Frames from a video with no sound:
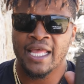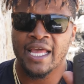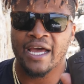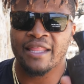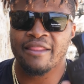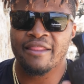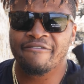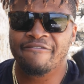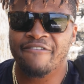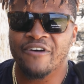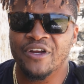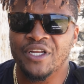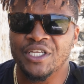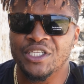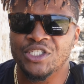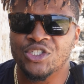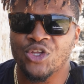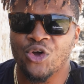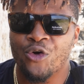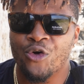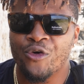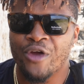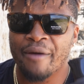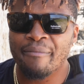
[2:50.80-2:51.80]
And the funny
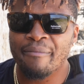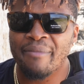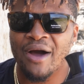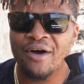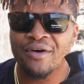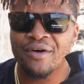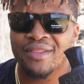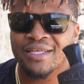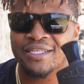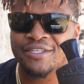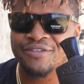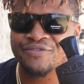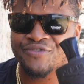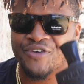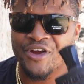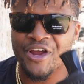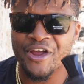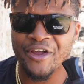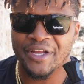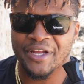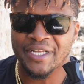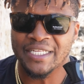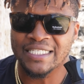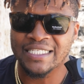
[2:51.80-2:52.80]
story about this
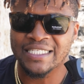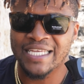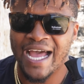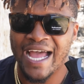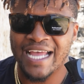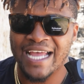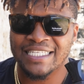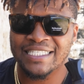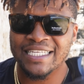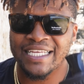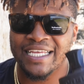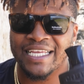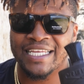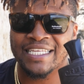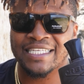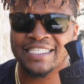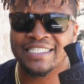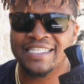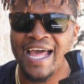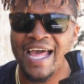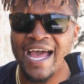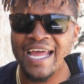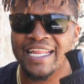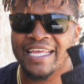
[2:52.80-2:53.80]
fragrance, guys, is
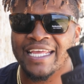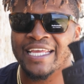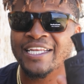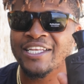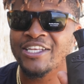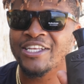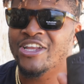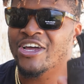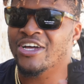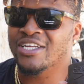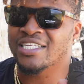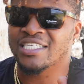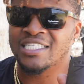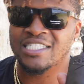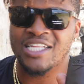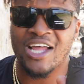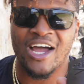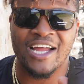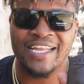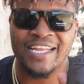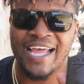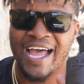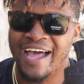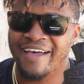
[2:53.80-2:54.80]
that it does
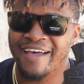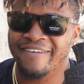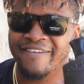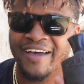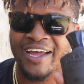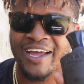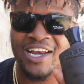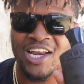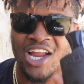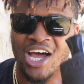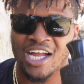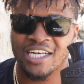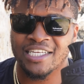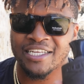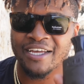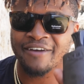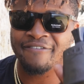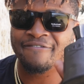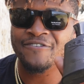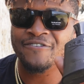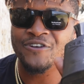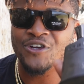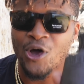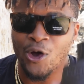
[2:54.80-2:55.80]
not have a lot
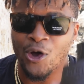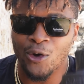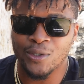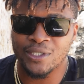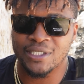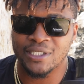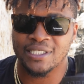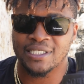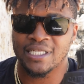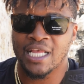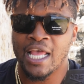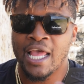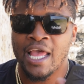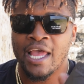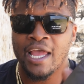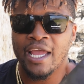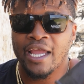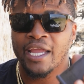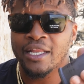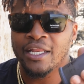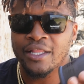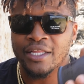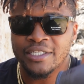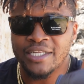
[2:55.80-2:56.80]
of notes.
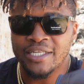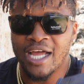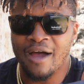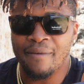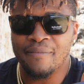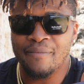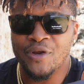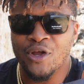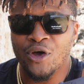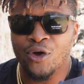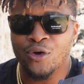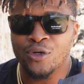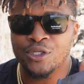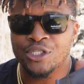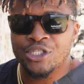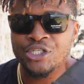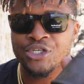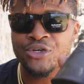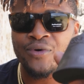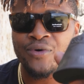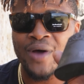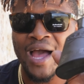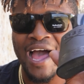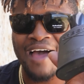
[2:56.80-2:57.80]
In the top notes,
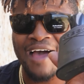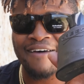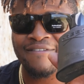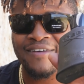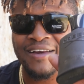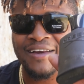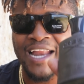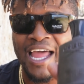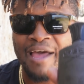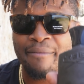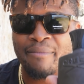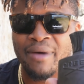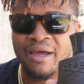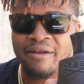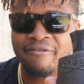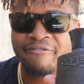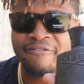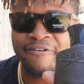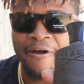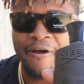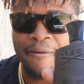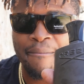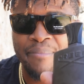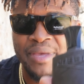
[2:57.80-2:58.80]
you have lemon,
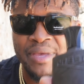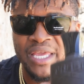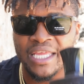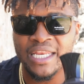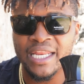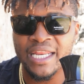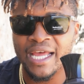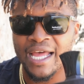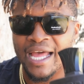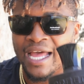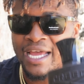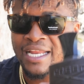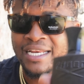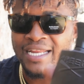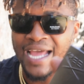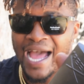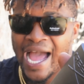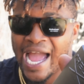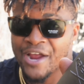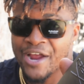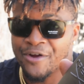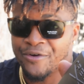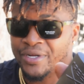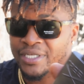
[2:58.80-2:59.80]
verbena, and
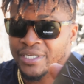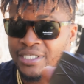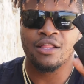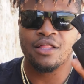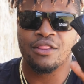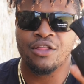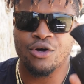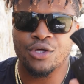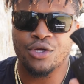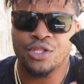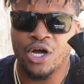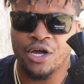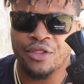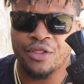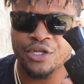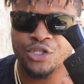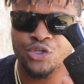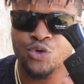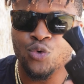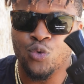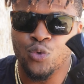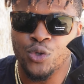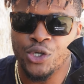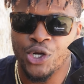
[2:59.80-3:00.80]
iris. Those are the
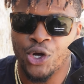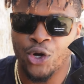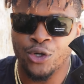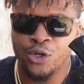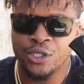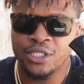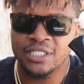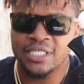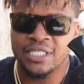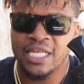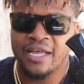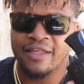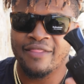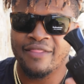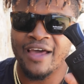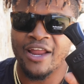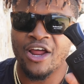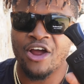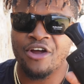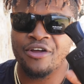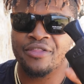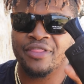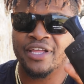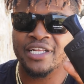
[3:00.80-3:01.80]
two notes that
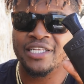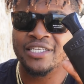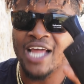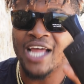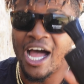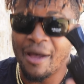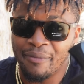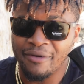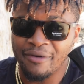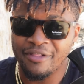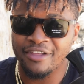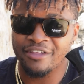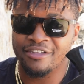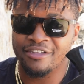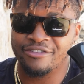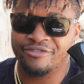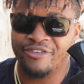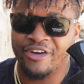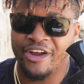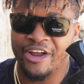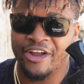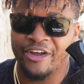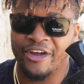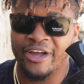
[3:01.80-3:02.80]
are in the top of
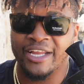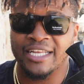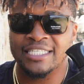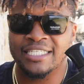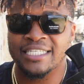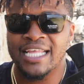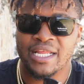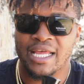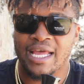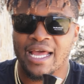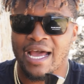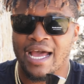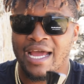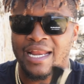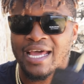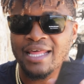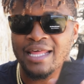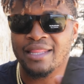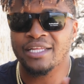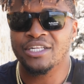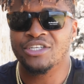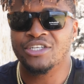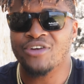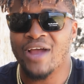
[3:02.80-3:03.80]
fragrance. And
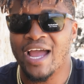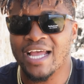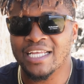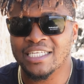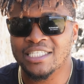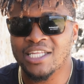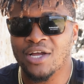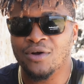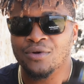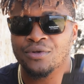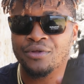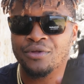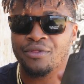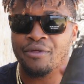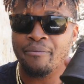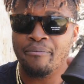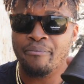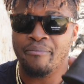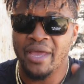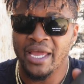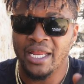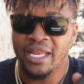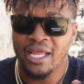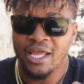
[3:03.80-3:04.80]
as it dries down to the
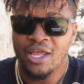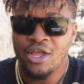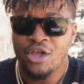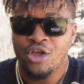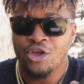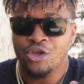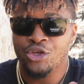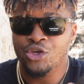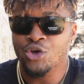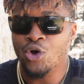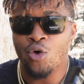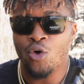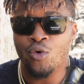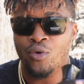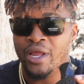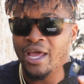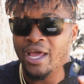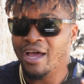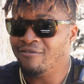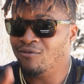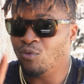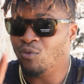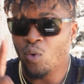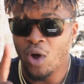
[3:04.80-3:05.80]
mid, you only
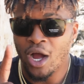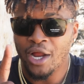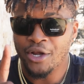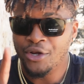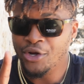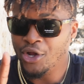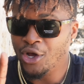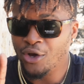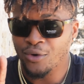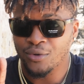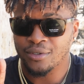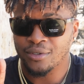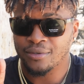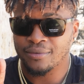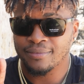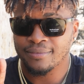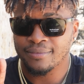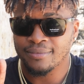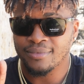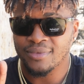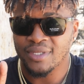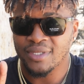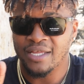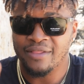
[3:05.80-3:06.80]
have one note
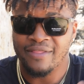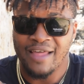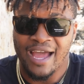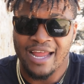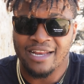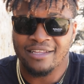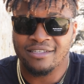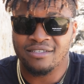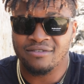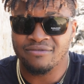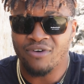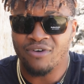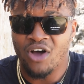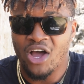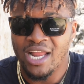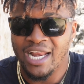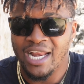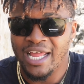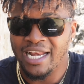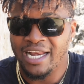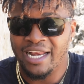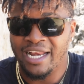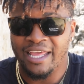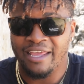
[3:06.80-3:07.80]
and that is
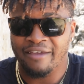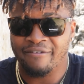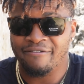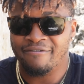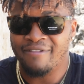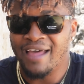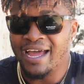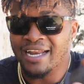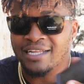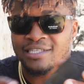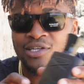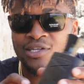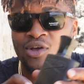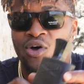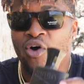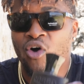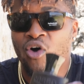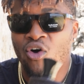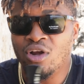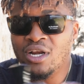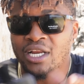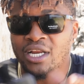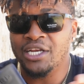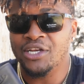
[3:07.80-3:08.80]
violet leaf. That is the
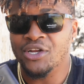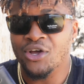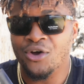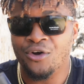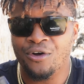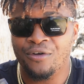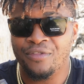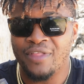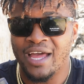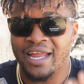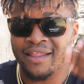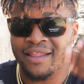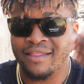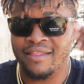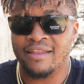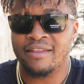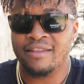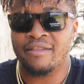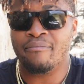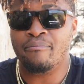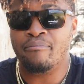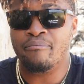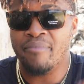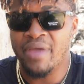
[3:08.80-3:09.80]
only note that is in
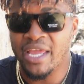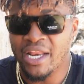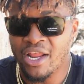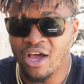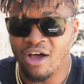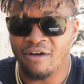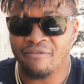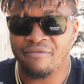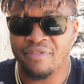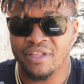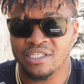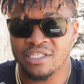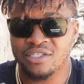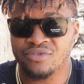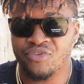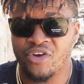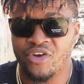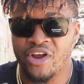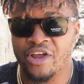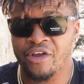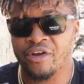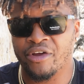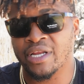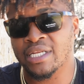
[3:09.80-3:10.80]
the mid of this
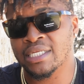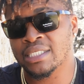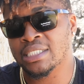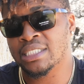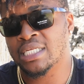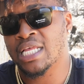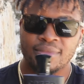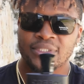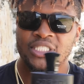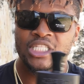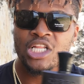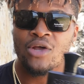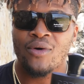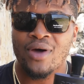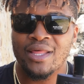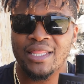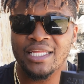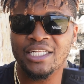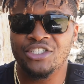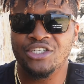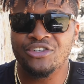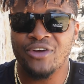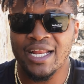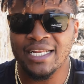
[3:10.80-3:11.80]
fragrance. Now as
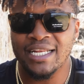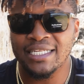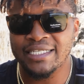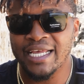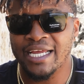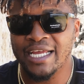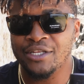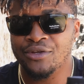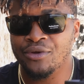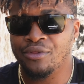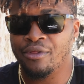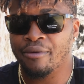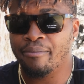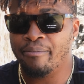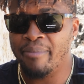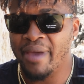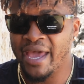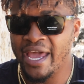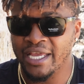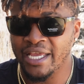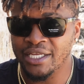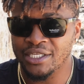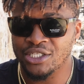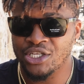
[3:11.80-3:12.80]
it transcends to the
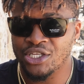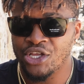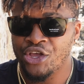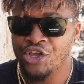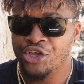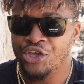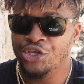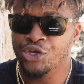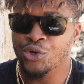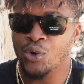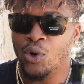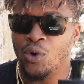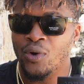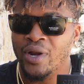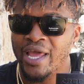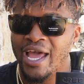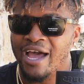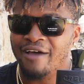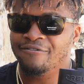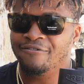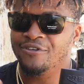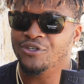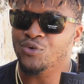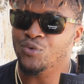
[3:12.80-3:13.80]
base, you only
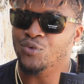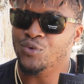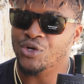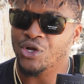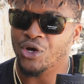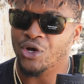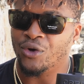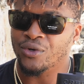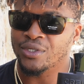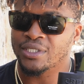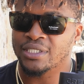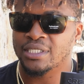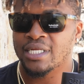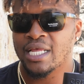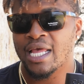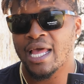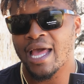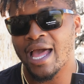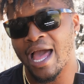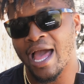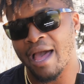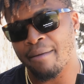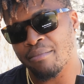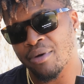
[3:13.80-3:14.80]
have two notes,
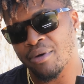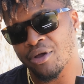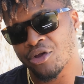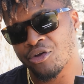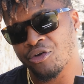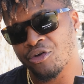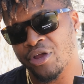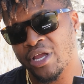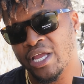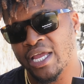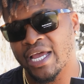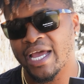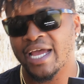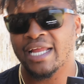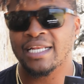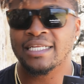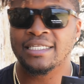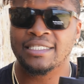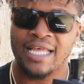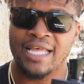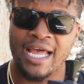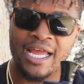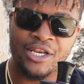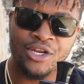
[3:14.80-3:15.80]
ambergris and
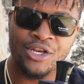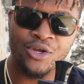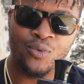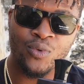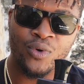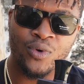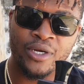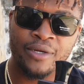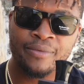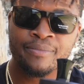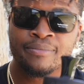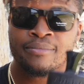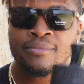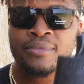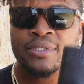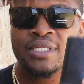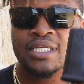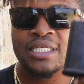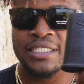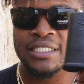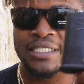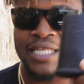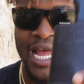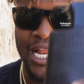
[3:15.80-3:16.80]
sandalwood.
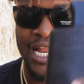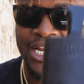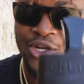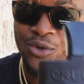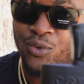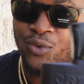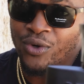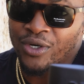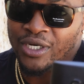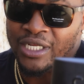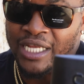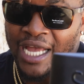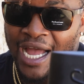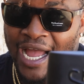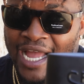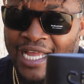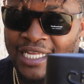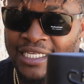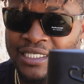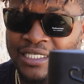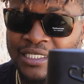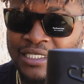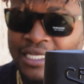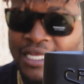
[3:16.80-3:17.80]
Sandalwood,
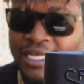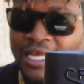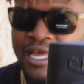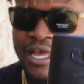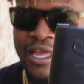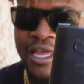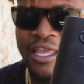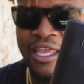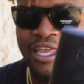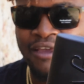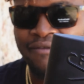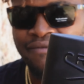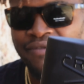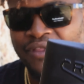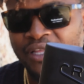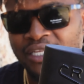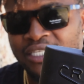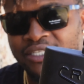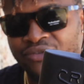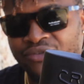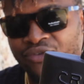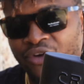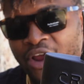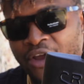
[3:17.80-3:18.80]
guys, give
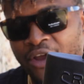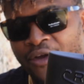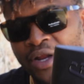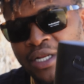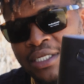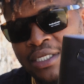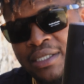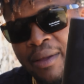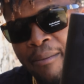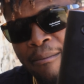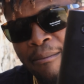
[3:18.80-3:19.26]
this fragrance the